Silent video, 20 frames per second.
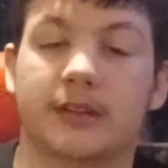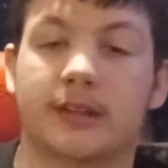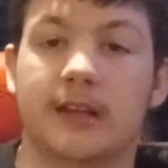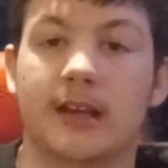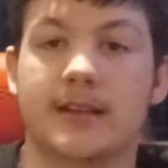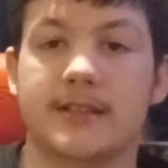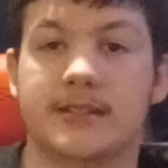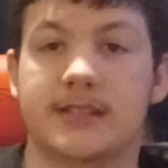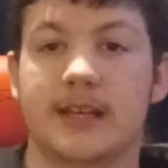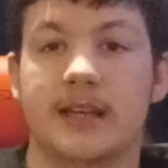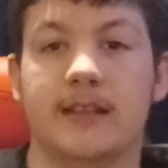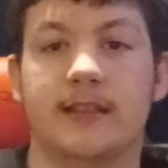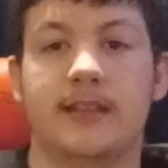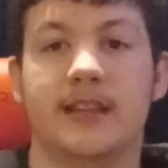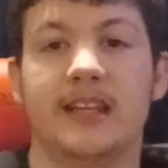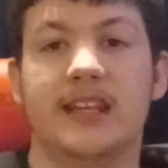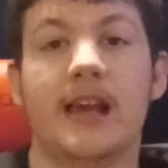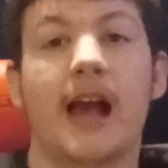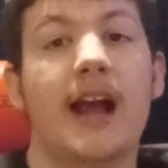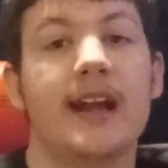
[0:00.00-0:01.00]
because
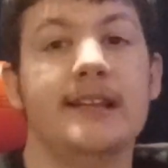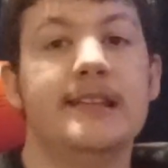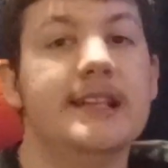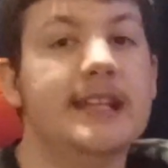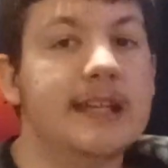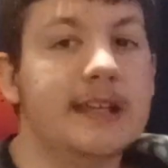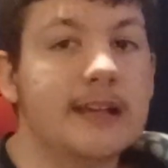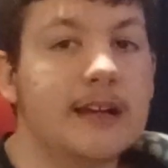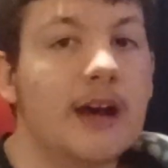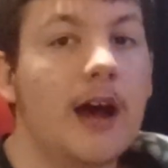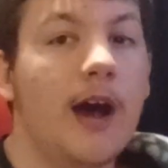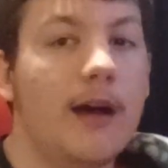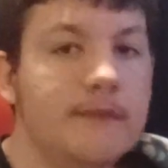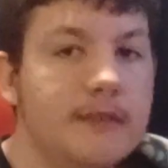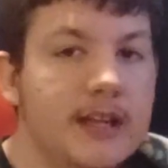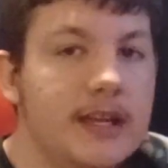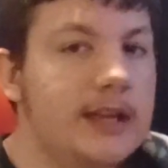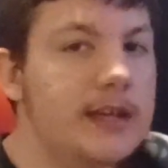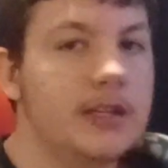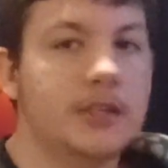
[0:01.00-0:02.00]
the idea of
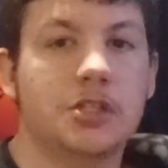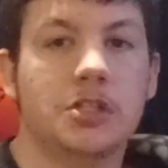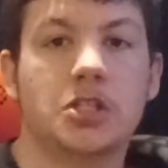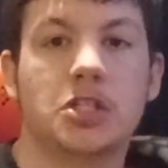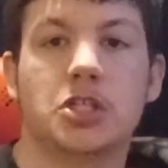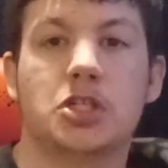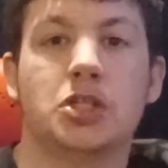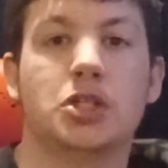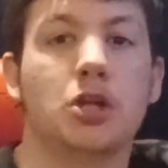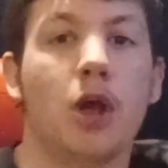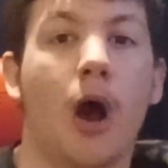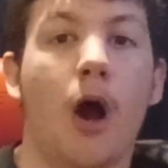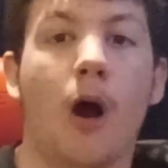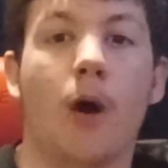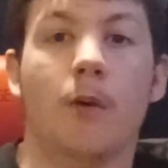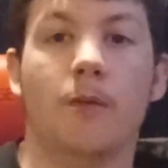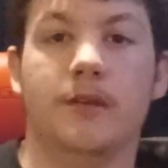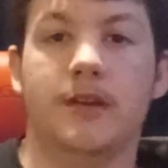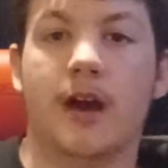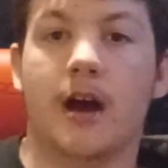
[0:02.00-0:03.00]
it is
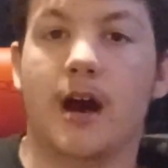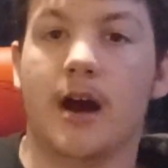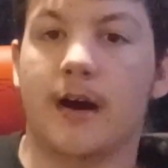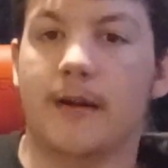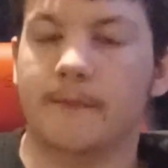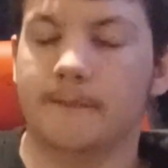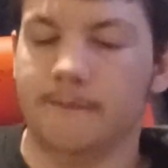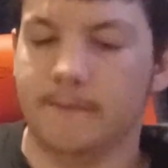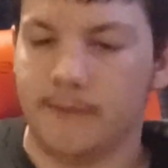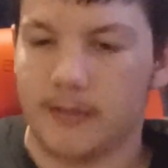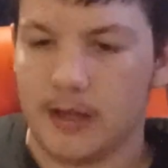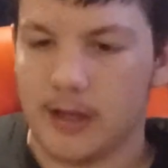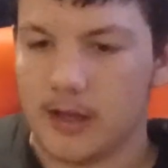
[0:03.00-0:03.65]
so dumb.